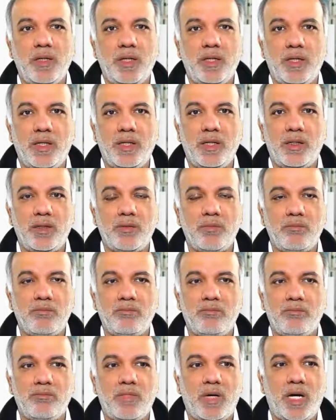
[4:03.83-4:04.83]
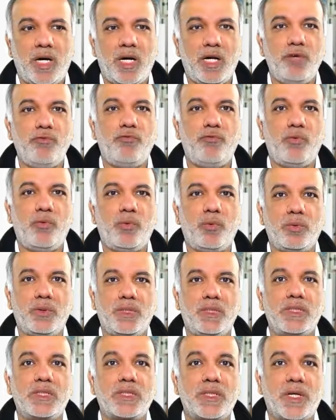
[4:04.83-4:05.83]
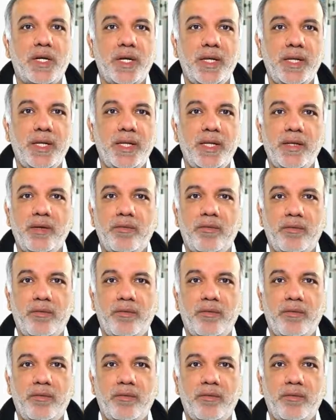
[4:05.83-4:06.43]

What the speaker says: iPhone screen